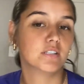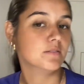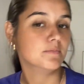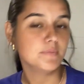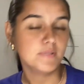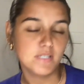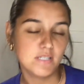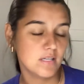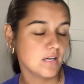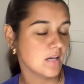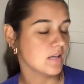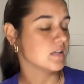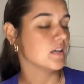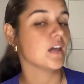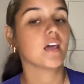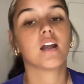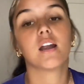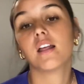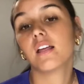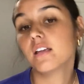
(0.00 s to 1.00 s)

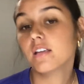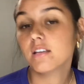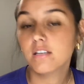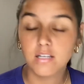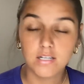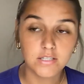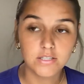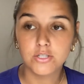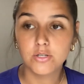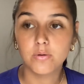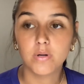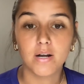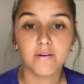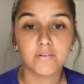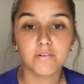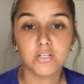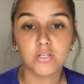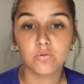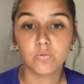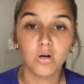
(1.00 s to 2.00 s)
to do whatever
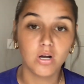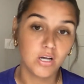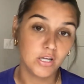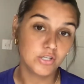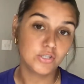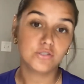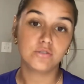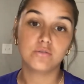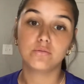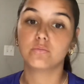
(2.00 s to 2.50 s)
you want,